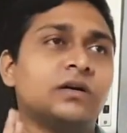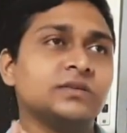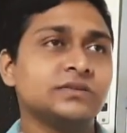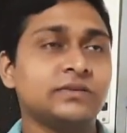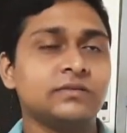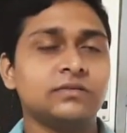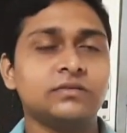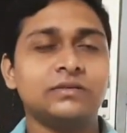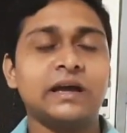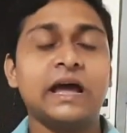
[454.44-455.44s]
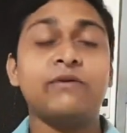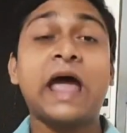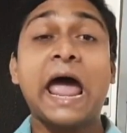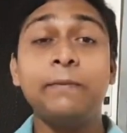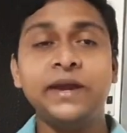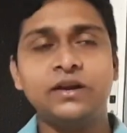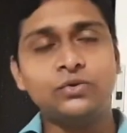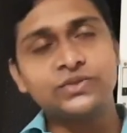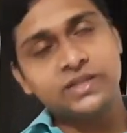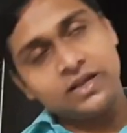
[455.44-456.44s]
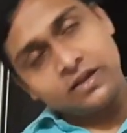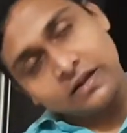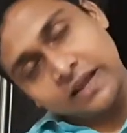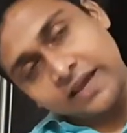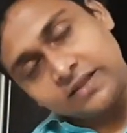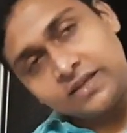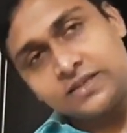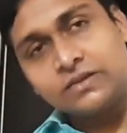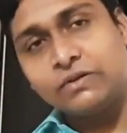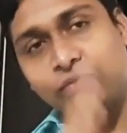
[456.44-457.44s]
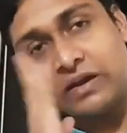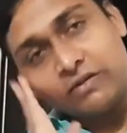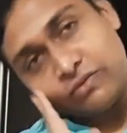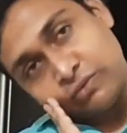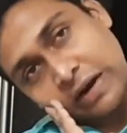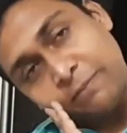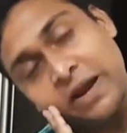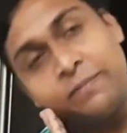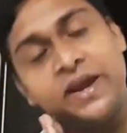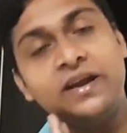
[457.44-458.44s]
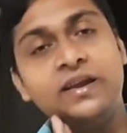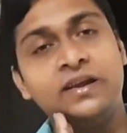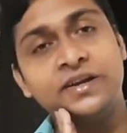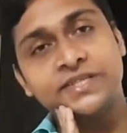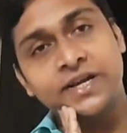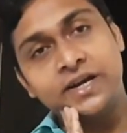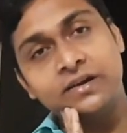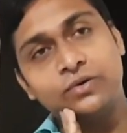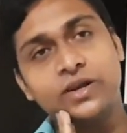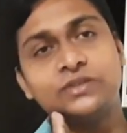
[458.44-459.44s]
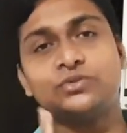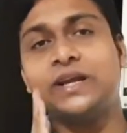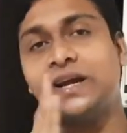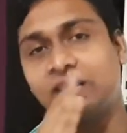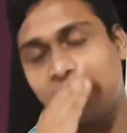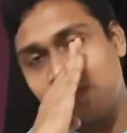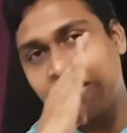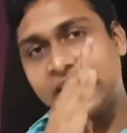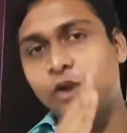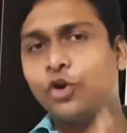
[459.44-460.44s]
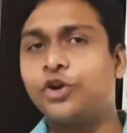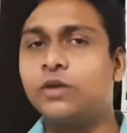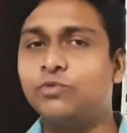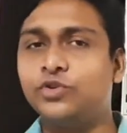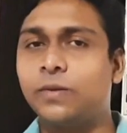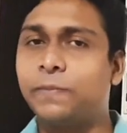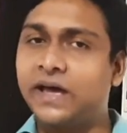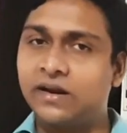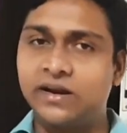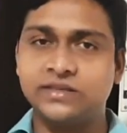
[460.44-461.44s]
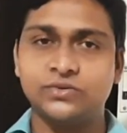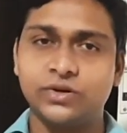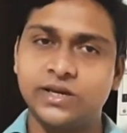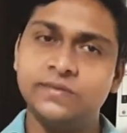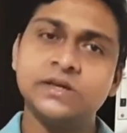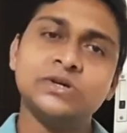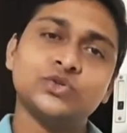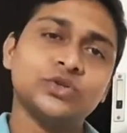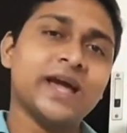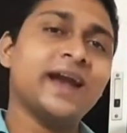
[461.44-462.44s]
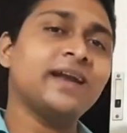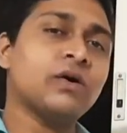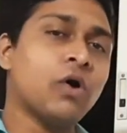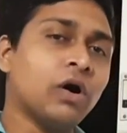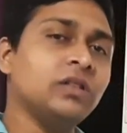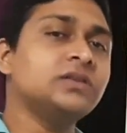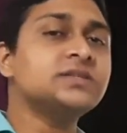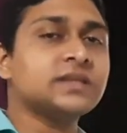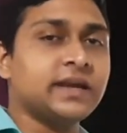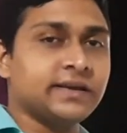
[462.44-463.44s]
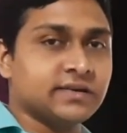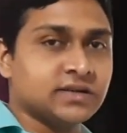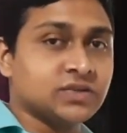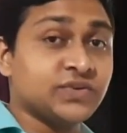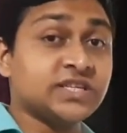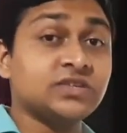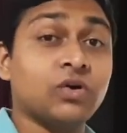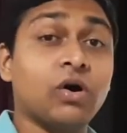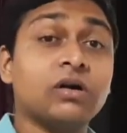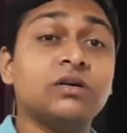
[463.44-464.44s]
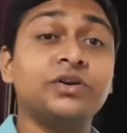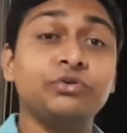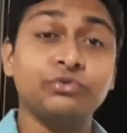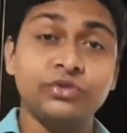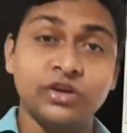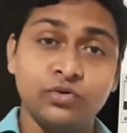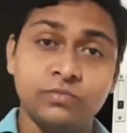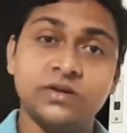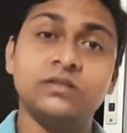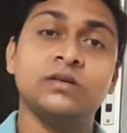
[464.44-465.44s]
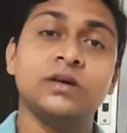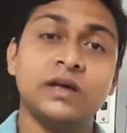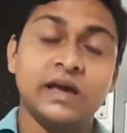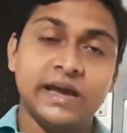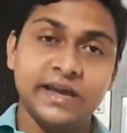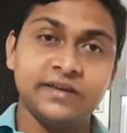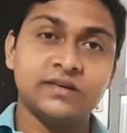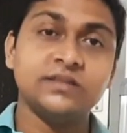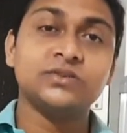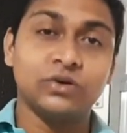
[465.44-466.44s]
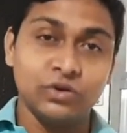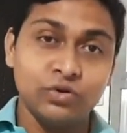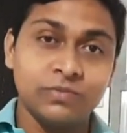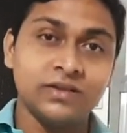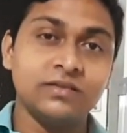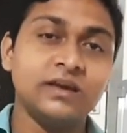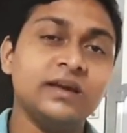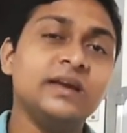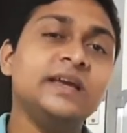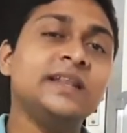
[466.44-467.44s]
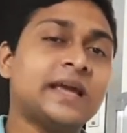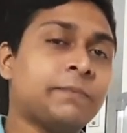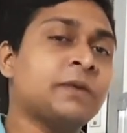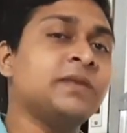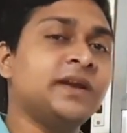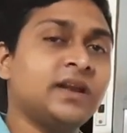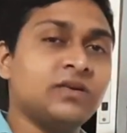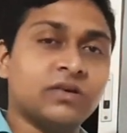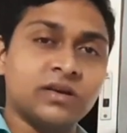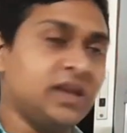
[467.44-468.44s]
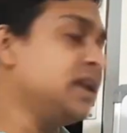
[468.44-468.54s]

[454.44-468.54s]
a habit to see like this by bending his head. Okay, so that time he cannot remove the parallax. Okay, so that all these errors which is occurred due to the human errors or human incapability or